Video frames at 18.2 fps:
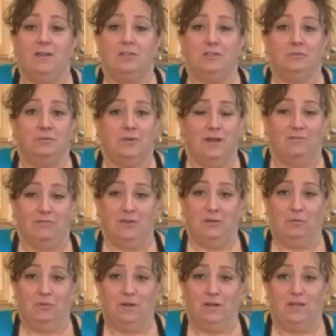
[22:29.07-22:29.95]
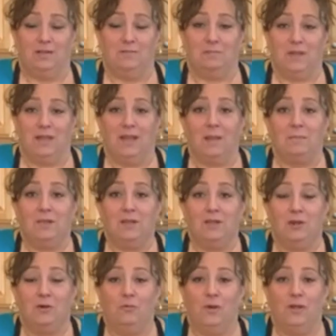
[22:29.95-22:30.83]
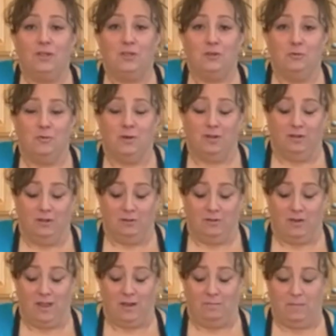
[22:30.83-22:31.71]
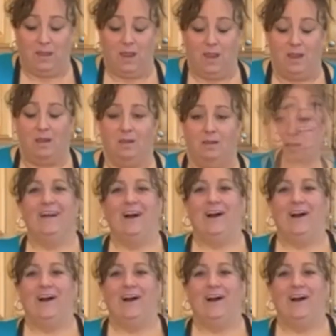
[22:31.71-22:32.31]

do whatever you want, but let me know what you want to learn how to make.